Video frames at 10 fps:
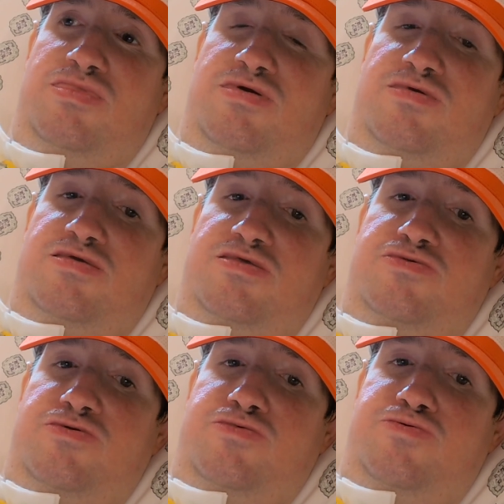I think
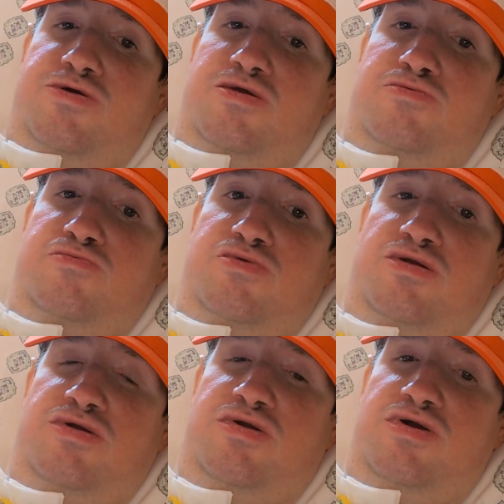that's all the factors
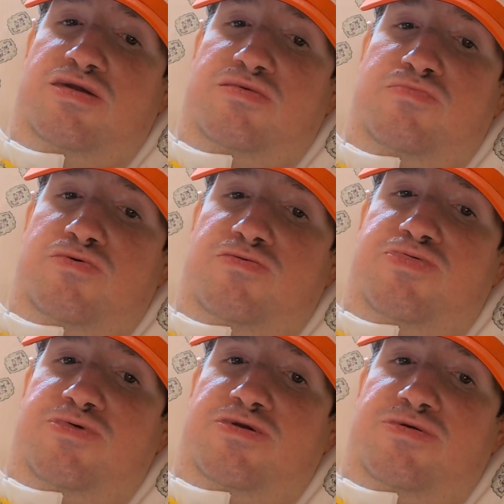I can really
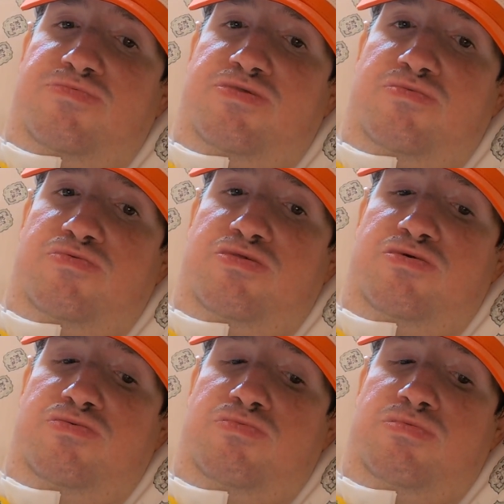think of as those
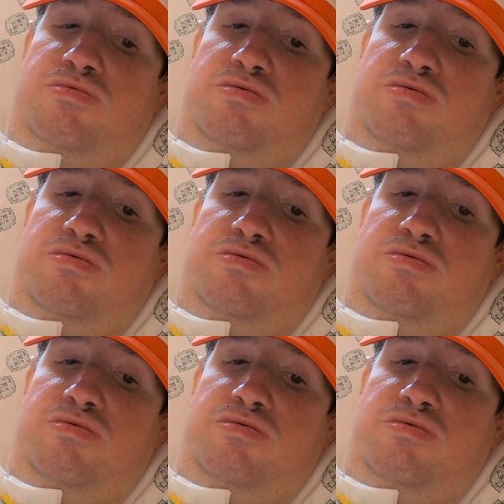two.